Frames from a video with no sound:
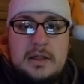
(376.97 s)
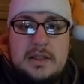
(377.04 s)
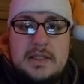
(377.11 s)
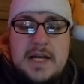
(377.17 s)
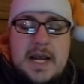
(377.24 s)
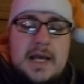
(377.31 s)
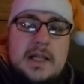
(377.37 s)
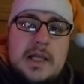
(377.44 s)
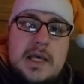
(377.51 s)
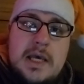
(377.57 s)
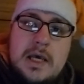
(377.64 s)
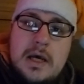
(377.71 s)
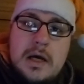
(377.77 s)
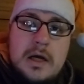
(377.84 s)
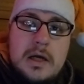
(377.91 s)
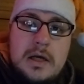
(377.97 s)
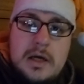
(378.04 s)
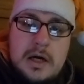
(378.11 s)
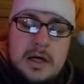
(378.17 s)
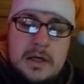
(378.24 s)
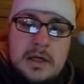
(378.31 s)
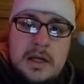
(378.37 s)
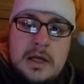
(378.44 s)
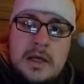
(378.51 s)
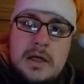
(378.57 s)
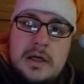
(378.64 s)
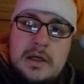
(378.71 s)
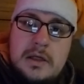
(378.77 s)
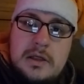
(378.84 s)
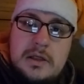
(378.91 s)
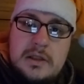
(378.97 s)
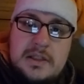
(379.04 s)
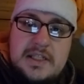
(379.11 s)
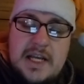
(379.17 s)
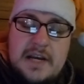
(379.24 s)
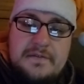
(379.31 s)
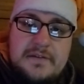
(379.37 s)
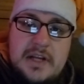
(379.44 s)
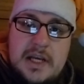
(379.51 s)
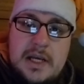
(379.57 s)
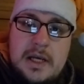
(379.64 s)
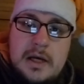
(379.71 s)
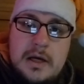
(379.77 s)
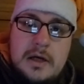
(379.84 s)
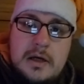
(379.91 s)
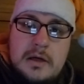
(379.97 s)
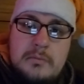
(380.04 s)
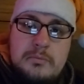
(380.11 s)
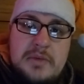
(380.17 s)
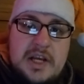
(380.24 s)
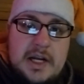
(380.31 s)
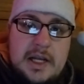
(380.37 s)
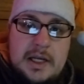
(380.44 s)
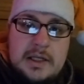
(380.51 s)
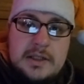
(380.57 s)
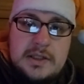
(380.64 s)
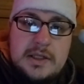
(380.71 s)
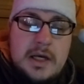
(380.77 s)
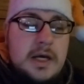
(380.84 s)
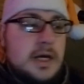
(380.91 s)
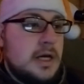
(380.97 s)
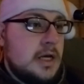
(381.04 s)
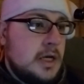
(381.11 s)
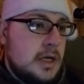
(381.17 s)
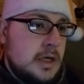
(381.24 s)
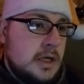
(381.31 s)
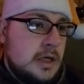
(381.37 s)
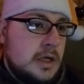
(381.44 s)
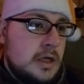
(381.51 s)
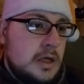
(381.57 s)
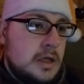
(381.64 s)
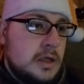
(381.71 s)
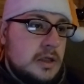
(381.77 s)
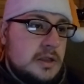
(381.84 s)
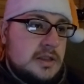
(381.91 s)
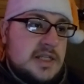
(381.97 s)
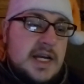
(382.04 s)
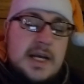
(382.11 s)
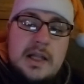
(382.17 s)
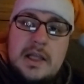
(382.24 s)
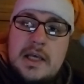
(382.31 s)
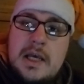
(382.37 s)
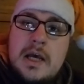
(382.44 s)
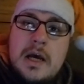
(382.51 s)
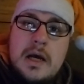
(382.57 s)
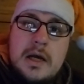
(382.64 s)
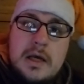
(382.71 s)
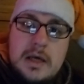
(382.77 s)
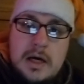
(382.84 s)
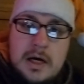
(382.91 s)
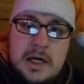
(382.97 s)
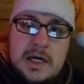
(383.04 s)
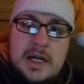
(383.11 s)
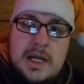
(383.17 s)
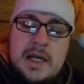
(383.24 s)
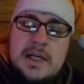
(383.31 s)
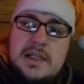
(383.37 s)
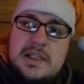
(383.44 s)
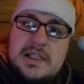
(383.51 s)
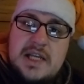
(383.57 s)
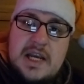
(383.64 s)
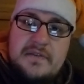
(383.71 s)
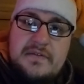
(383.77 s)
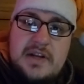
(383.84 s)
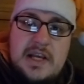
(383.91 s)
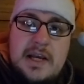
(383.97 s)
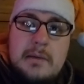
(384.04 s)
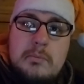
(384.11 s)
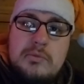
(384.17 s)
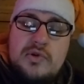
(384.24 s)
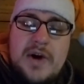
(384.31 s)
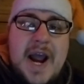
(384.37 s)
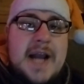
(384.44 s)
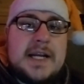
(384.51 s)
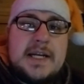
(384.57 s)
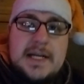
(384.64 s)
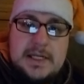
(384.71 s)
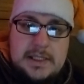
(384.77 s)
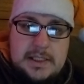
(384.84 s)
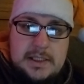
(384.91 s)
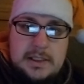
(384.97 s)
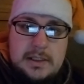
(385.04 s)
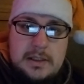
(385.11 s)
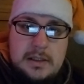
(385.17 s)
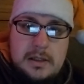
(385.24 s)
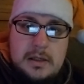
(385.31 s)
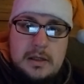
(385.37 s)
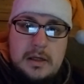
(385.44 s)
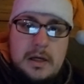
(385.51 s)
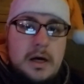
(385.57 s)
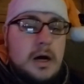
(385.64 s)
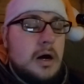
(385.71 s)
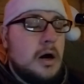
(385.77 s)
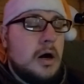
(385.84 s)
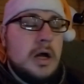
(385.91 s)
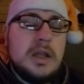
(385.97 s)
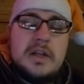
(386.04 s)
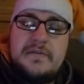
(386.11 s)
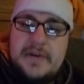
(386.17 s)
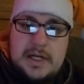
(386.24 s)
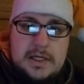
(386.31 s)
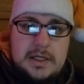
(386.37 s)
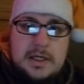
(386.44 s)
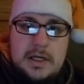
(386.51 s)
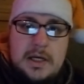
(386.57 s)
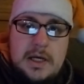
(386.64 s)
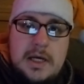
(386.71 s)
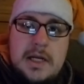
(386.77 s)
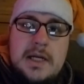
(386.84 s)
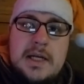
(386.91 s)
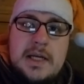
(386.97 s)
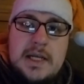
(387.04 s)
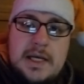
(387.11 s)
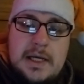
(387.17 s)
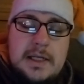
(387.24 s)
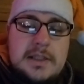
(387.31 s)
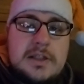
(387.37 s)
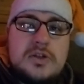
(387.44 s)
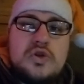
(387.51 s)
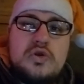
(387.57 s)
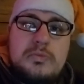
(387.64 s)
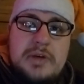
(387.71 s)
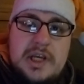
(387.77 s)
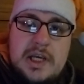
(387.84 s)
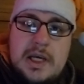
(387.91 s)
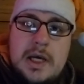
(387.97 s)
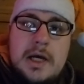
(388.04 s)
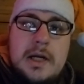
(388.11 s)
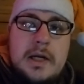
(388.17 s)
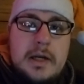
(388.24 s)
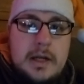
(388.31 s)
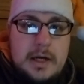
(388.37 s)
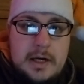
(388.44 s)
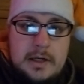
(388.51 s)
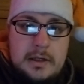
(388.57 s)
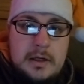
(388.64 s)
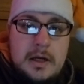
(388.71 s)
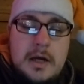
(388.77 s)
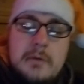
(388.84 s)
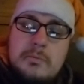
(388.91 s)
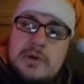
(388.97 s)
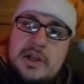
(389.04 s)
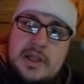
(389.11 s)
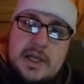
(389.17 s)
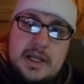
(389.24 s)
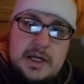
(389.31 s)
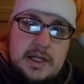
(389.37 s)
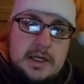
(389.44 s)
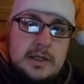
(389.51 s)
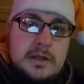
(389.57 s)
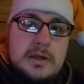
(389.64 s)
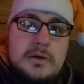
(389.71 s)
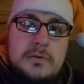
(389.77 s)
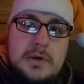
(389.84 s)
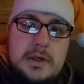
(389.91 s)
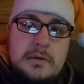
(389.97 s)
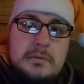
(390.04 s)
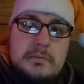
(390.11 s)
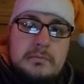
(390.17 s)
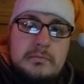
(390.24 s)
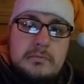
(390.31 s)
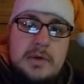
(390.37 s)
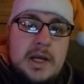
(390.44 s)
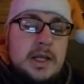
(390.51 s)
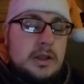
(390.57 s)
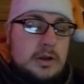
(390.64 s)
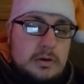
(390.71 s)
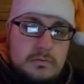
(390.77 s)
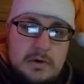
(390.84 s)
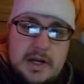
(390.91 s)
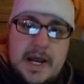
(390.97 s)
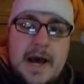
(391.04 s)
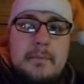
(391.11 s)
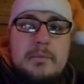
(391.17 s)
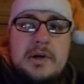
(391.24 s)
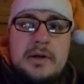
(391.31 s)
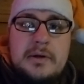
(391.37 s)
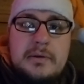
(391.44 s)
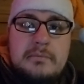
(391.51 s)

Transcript: Daily gun safety meetings. Daily gun safety practice. All of it needs to be done, but they didn't do it. And look what happened.